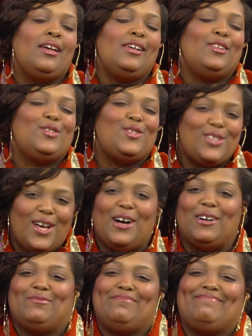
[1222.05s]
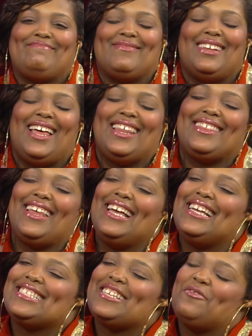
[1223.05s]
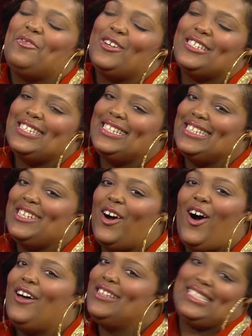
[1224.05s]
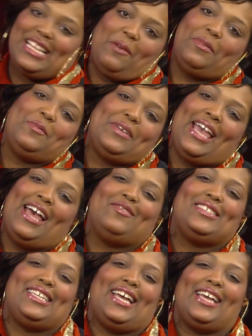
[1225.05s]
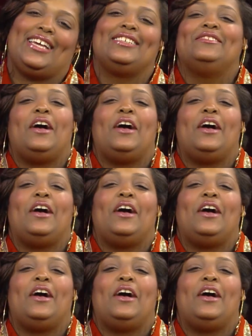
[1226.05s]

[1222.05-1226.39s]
So That is unfortunately all the time that we have today.